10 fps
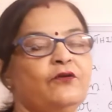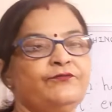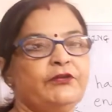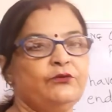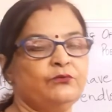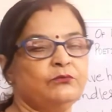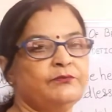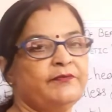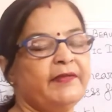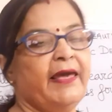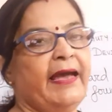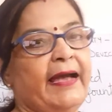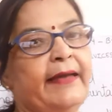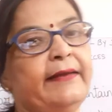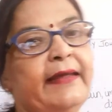of the dooms
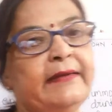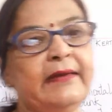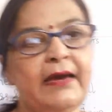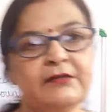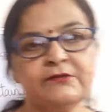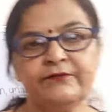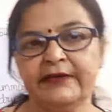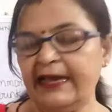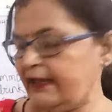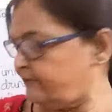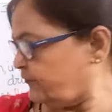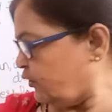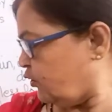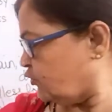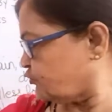and at last we have
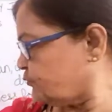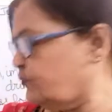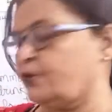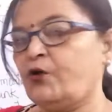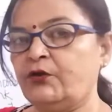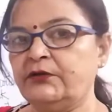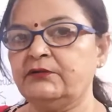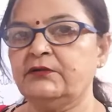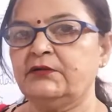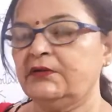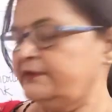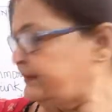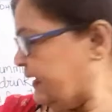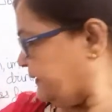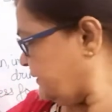the oxymoron
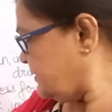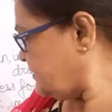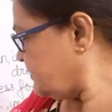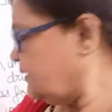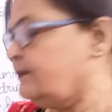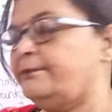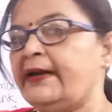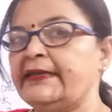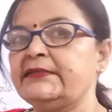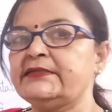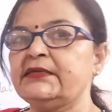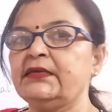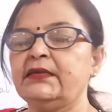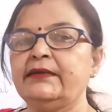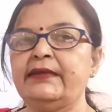that is
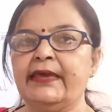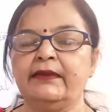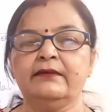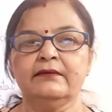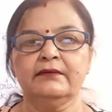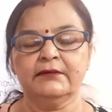mighty dead